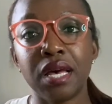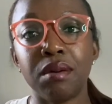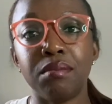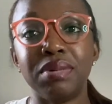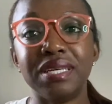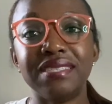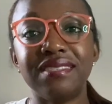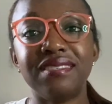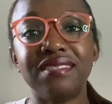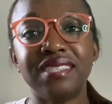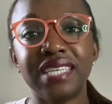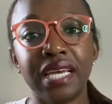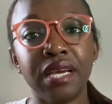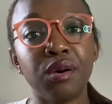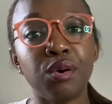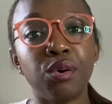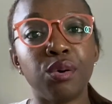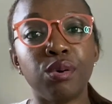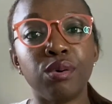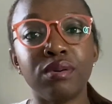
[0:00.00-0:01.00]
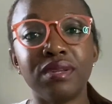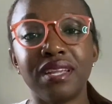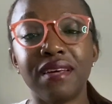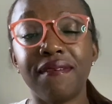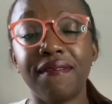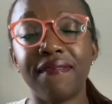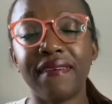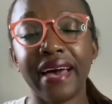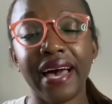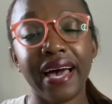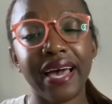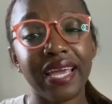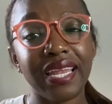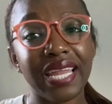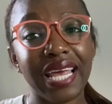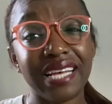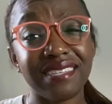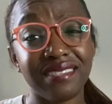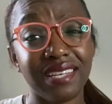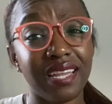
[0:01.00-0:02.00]
but single, defined
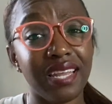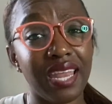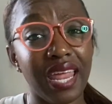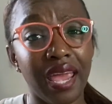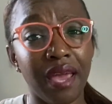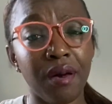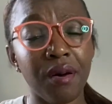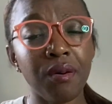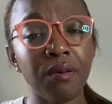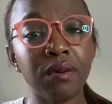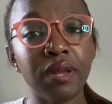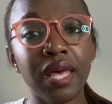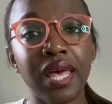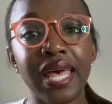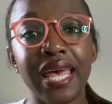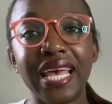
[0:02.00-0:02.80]
as a noun,